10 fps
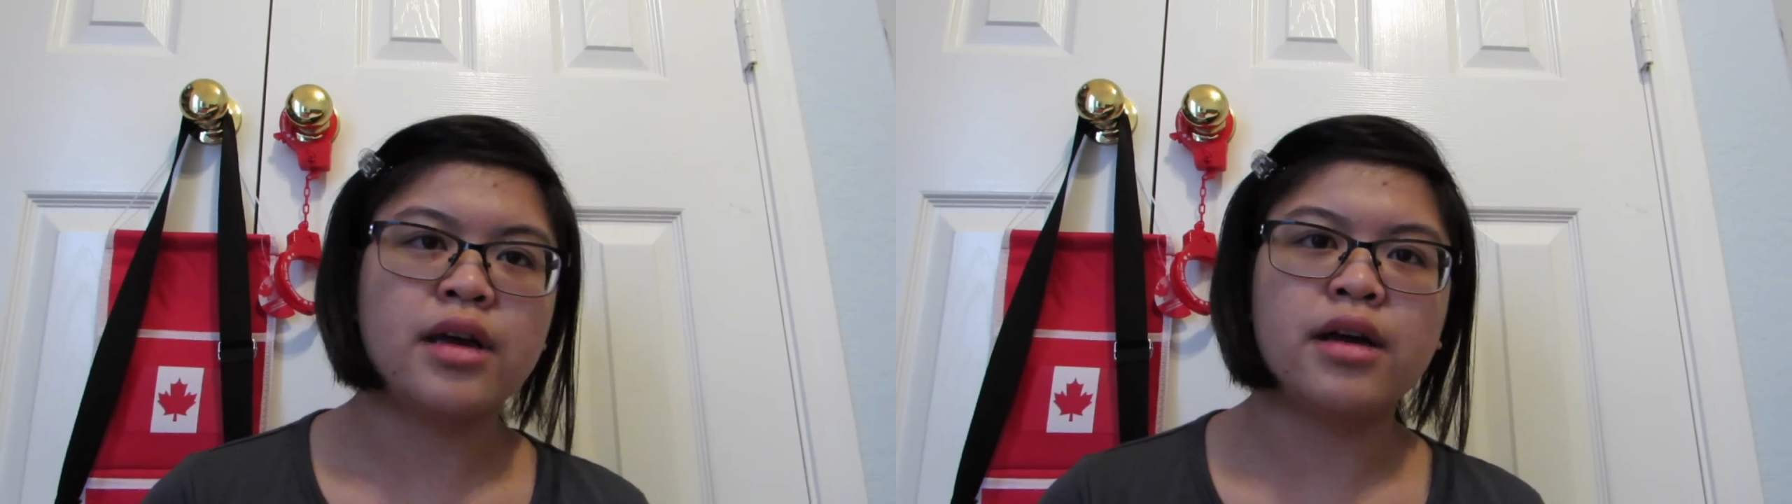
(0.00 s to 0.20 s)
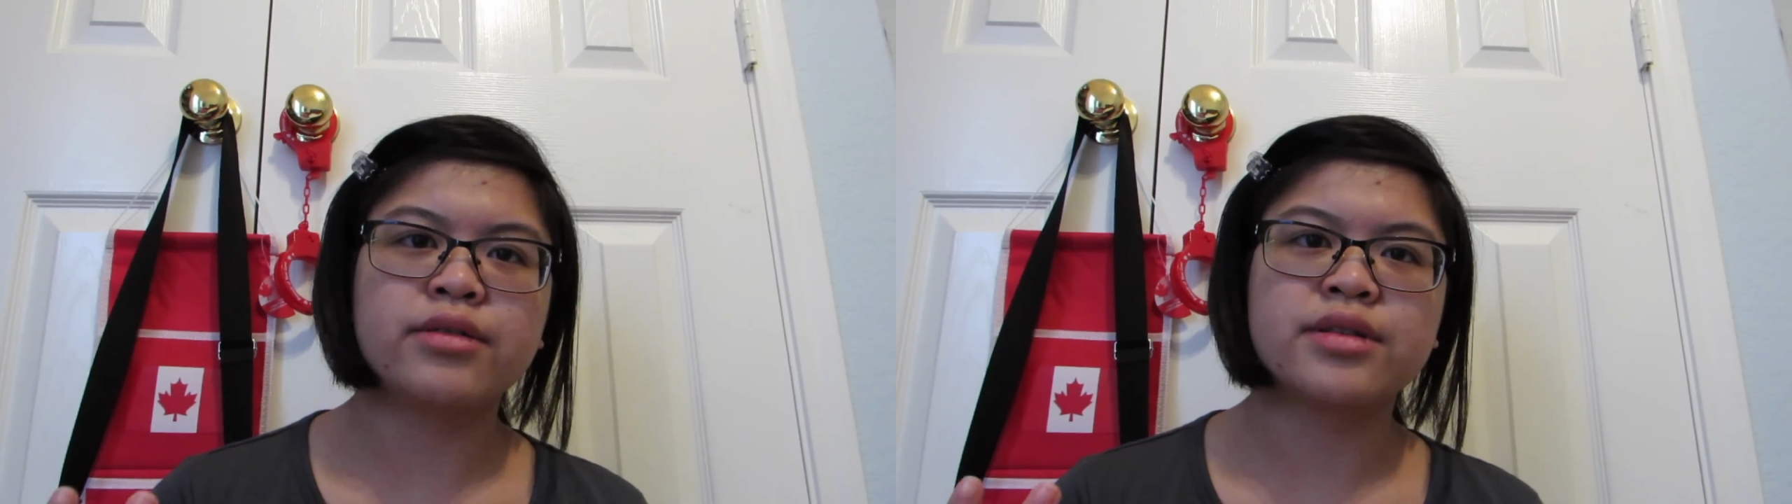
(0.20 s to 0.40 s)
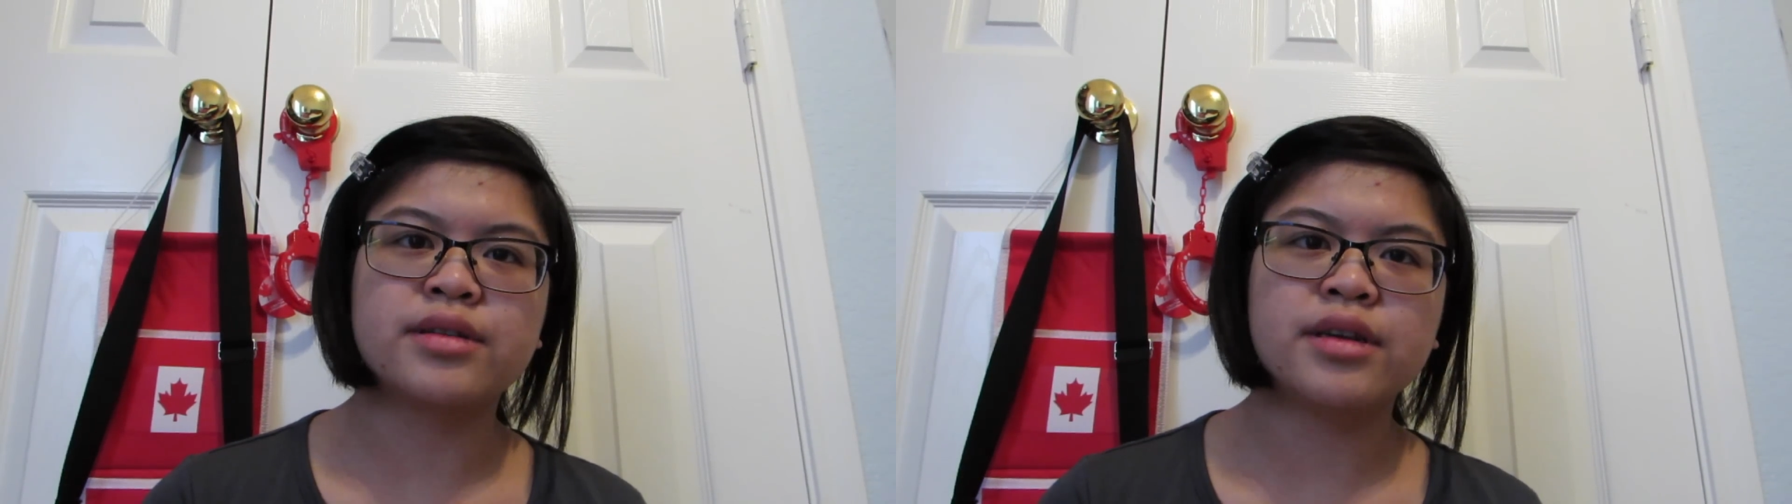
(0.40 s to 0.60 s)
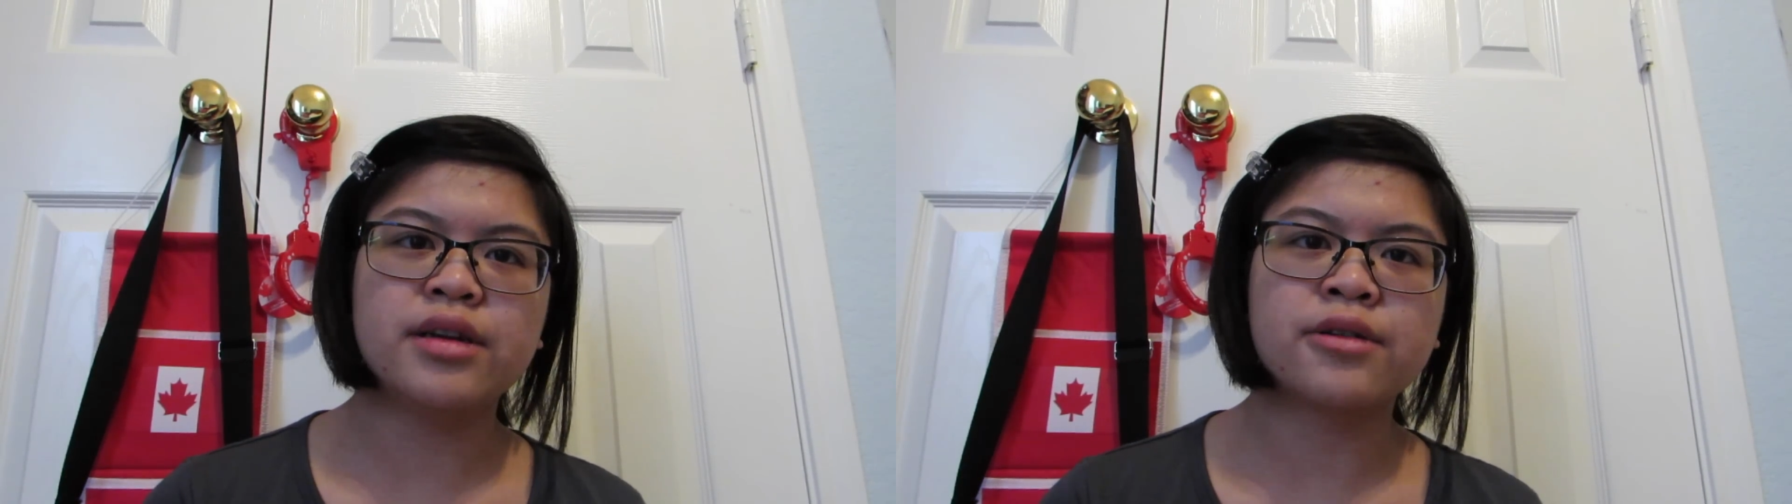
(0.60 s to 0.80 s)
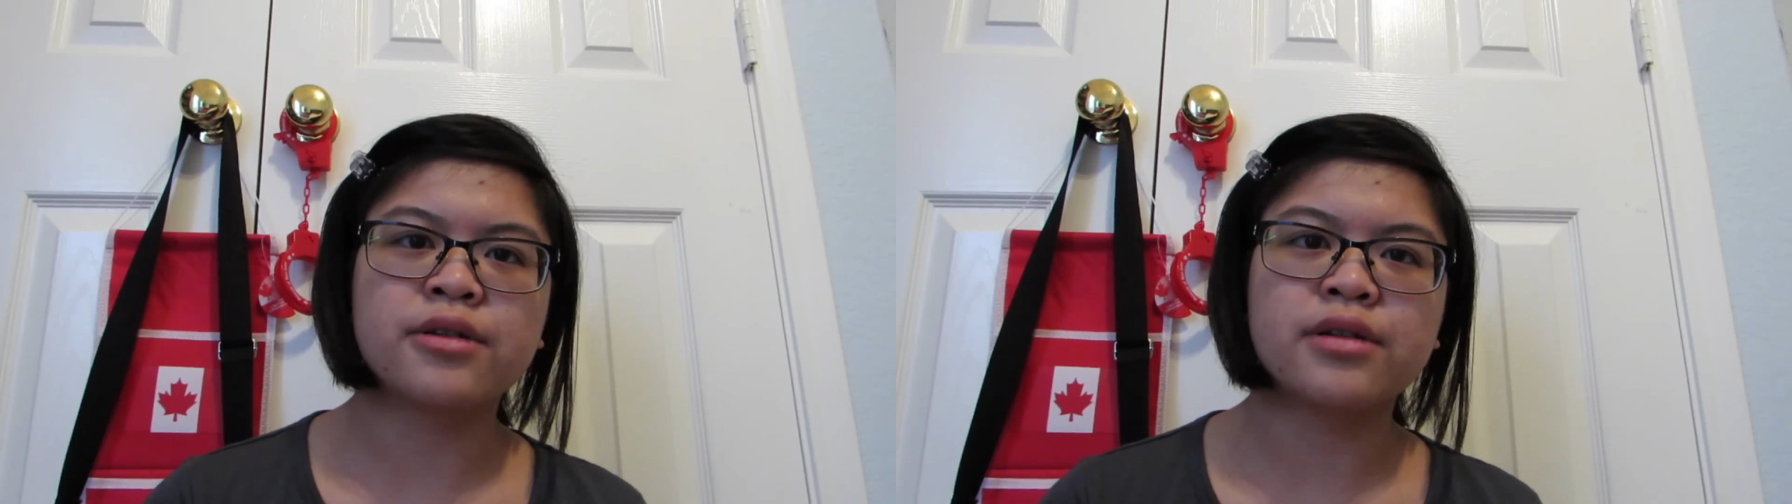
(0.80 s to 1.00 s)
I was in
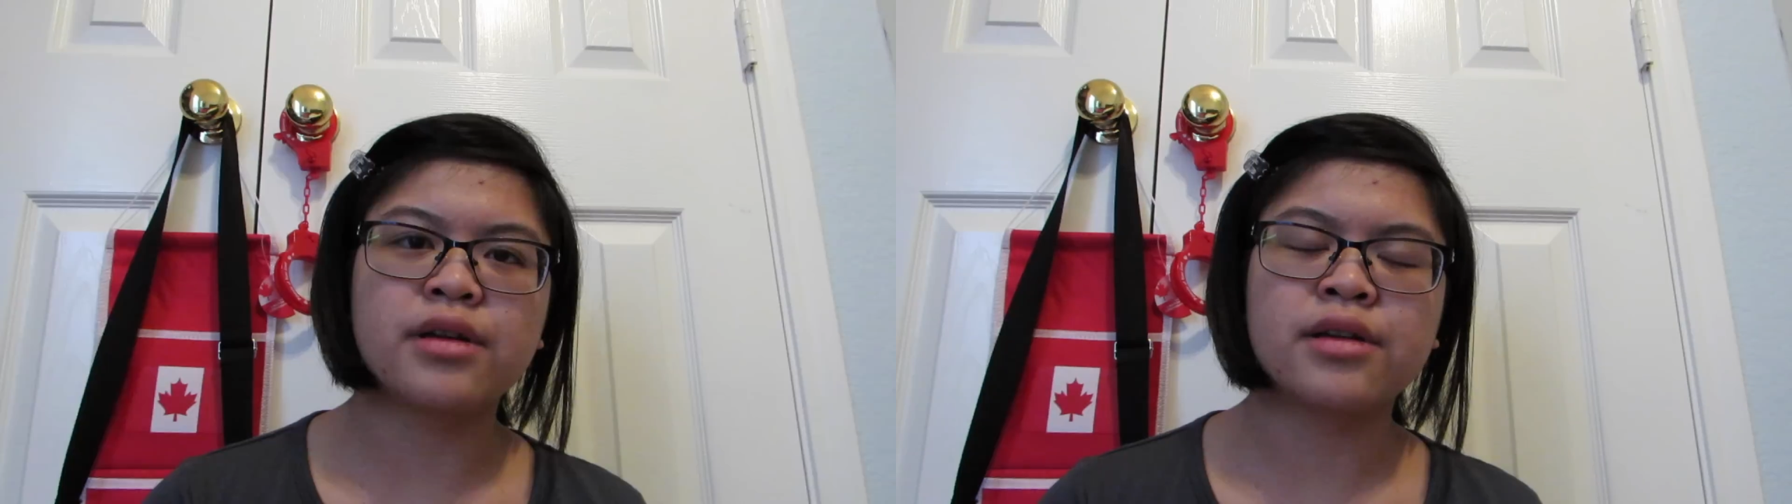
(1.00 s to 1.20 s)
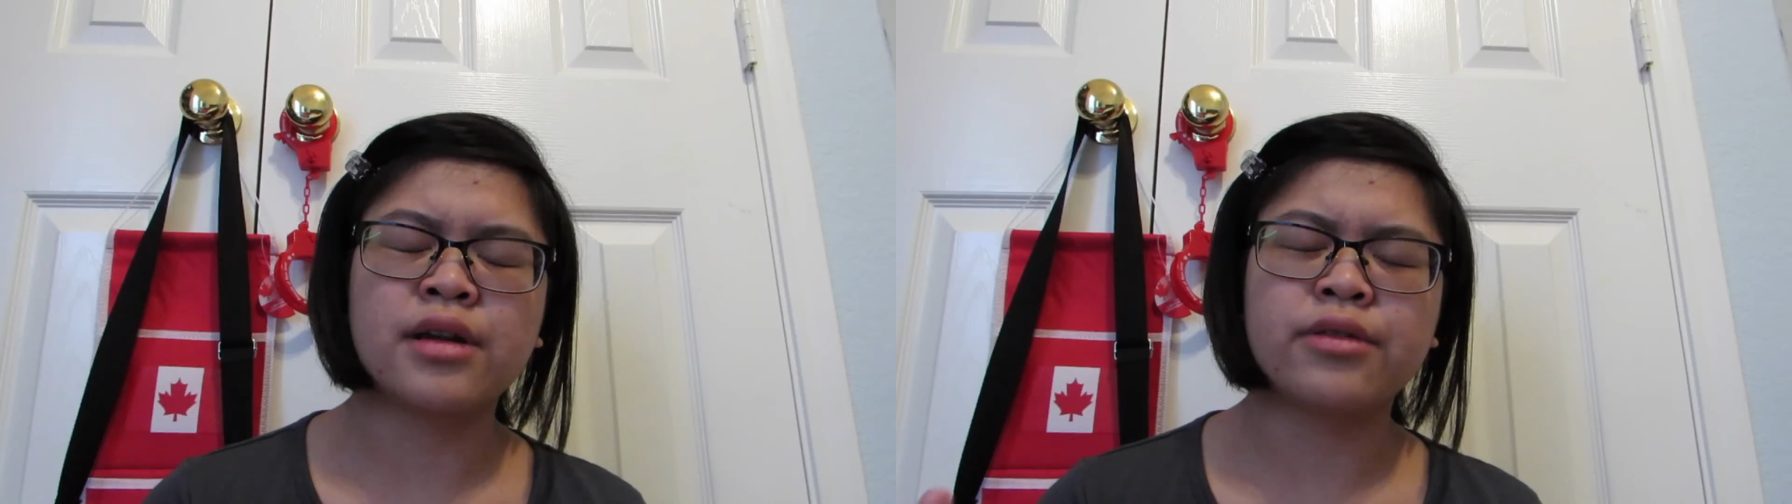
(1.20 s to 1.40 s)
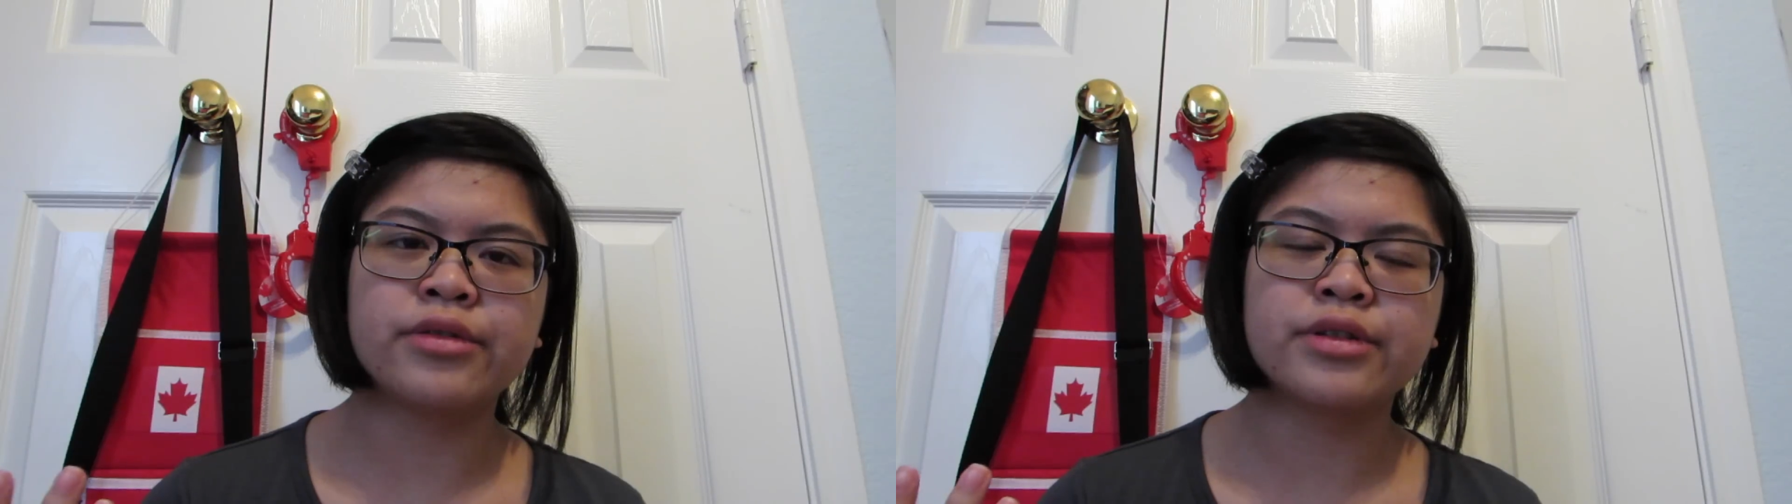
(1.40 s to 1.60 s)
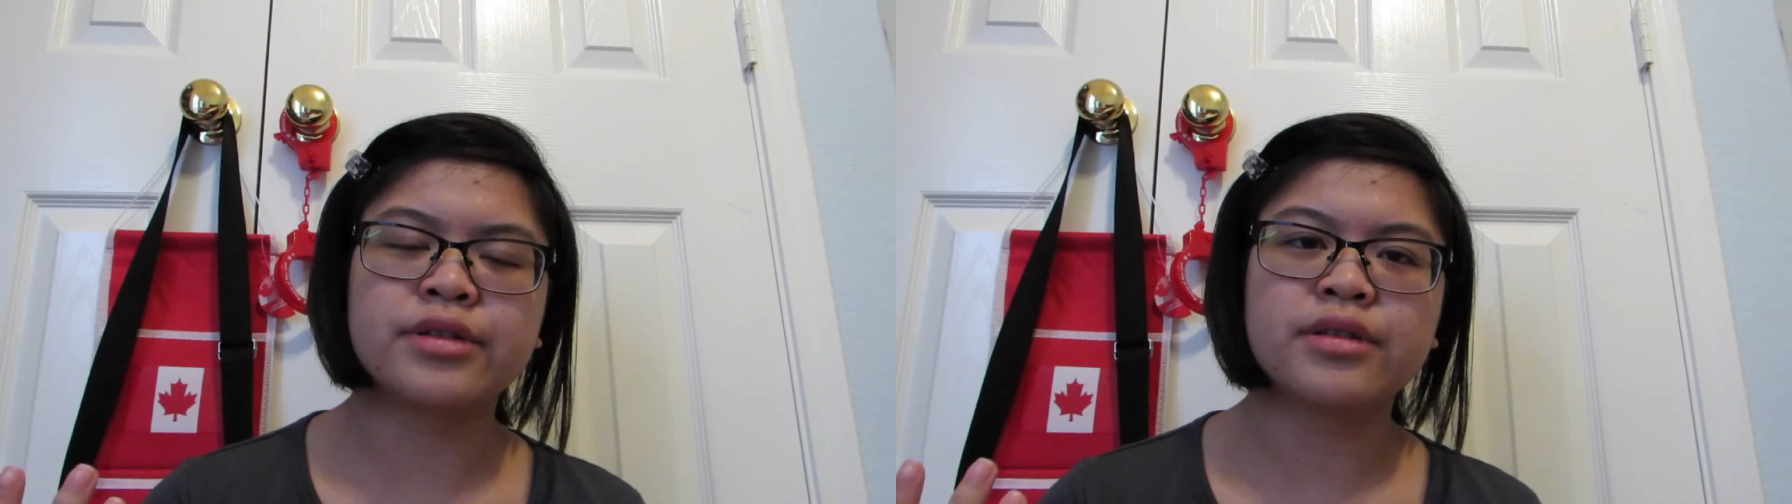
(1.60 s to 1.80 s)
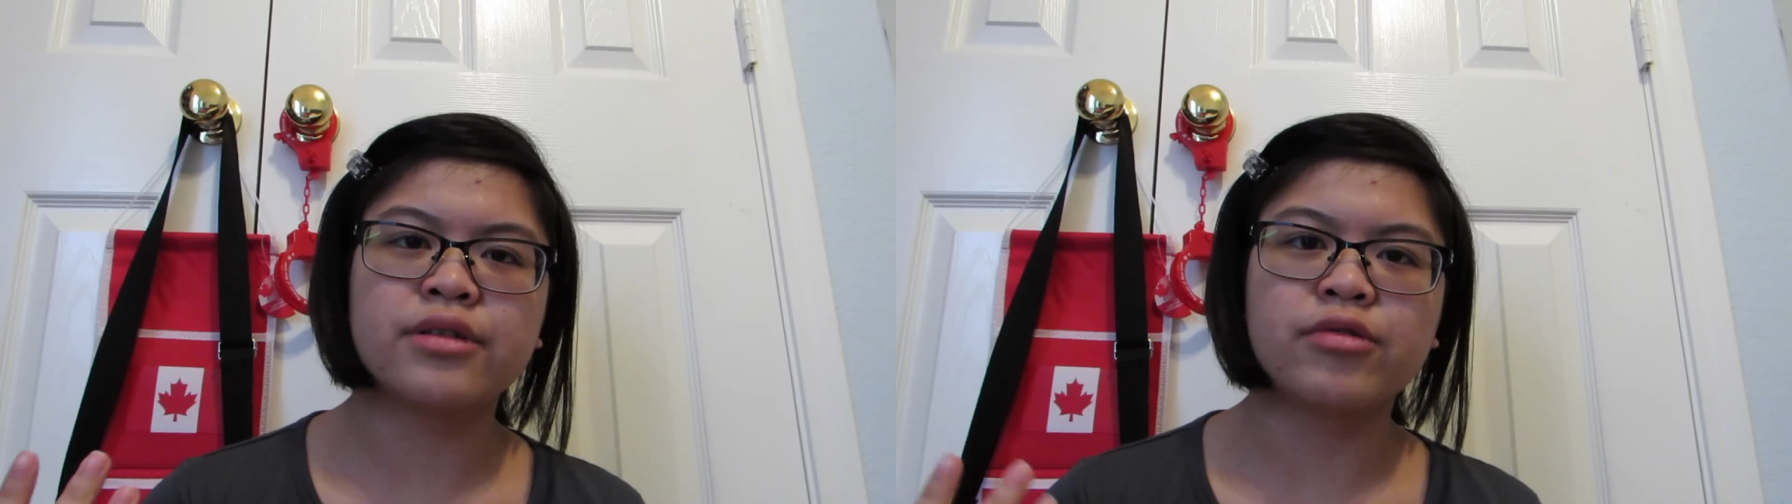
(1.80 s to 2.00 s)
theater and I was